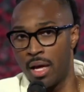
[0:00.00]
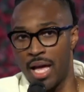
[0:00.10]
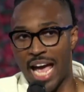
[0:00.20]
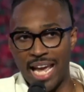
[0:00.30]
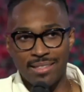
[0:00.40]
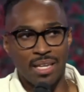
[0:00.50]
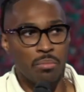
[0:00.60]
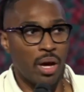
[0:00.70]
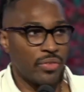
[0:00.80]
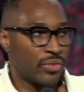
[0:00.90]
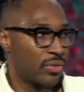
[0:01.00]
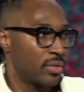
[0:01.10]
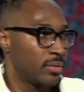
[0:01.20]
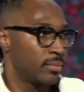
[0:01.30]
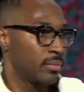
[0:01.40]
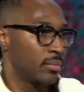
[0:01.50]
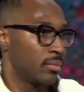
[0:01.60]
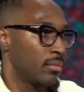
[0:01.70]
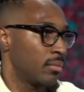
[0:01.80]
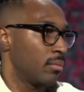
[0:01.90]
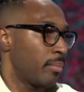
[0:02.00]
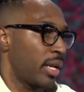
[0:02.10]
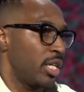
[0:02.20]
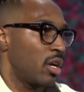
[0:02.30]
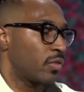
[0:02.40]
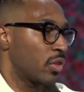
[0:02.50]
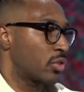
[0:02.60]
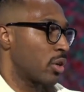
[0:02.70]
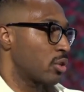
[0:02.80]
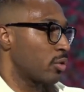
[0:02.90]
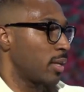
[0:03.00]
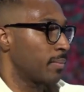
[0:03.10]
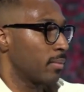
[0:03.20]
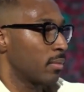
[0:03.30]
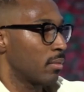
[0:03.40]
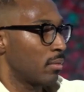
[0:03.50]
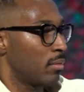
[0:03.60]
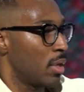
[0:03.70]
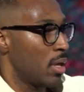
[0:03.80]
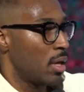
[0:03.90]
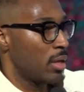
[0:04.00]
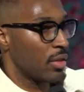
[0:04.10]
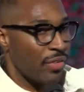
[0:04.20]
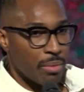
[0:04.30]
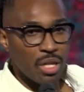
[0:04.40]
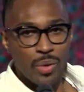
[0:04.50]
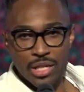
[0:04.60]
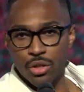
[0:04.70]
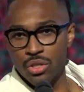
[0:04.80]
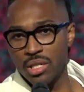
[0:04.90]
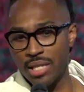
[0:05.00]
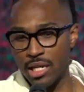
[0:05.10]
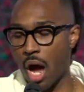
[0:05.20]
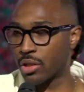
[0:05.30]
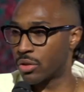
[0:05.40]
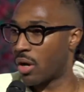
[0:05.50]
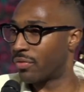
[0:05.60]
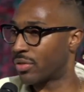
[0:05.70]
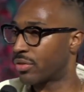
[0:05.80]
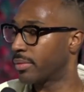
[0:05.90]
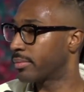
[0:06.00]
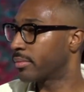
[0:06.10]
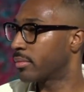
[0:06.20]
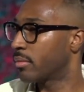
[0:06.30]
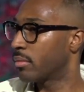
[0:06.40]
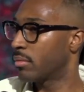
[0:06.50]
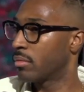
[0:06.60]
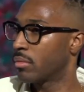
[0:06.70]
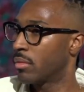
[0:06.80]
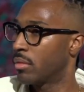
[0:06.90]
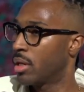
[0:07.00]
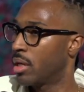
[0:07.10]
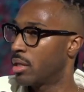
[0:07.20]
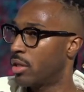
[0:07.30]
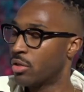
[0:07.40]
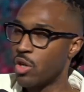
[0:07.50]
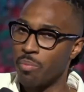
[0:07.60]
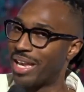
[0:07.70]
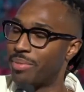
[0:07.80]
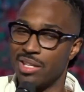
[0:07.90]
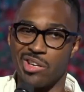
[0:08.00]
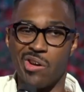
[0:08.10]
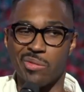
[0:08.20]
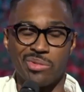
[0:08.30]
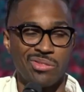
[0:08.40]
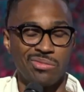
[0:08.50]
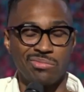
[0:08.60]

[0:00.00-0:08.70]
At 18 months, about a year after the surgery, the family re-enters into that doctor's office. And there's no baby in their arms.